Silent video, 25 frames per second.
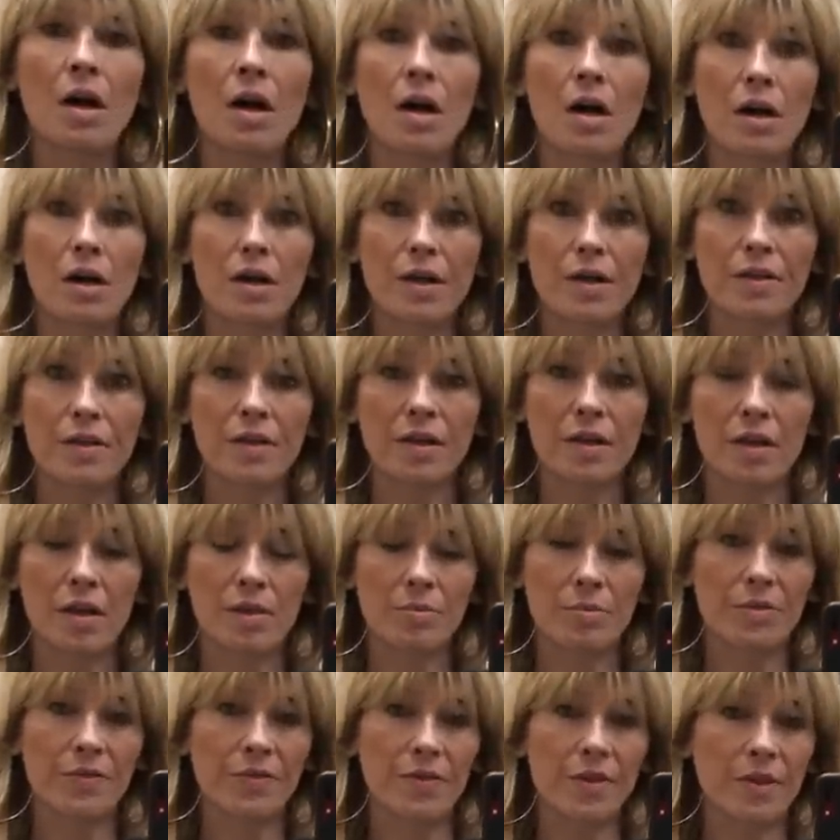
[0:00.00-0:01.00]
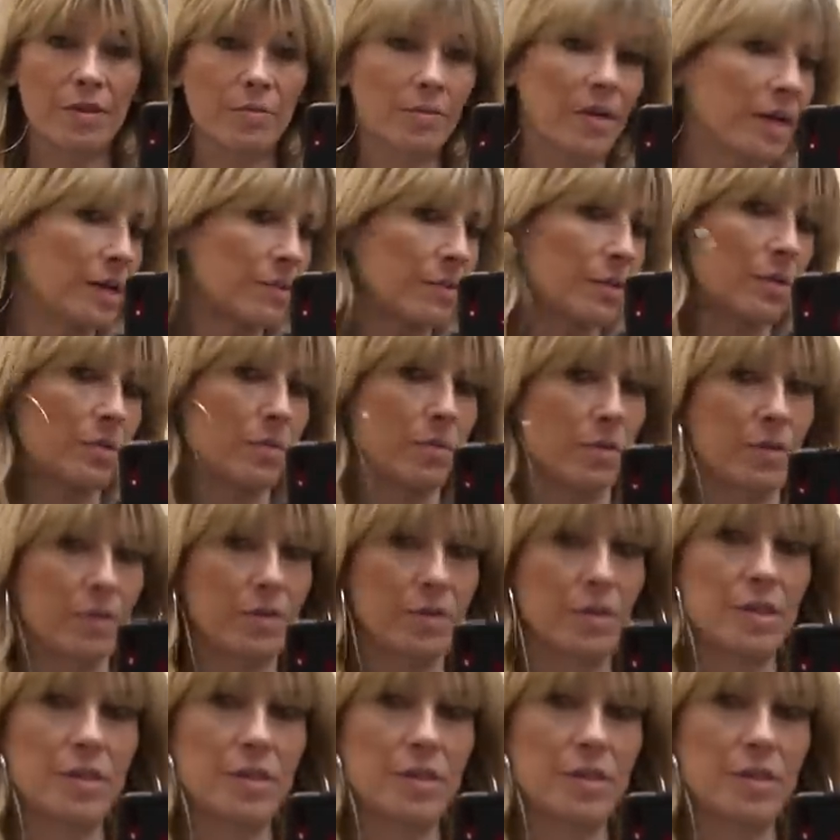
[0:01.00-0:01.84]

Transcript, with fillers: I think I prefer the Madewell one.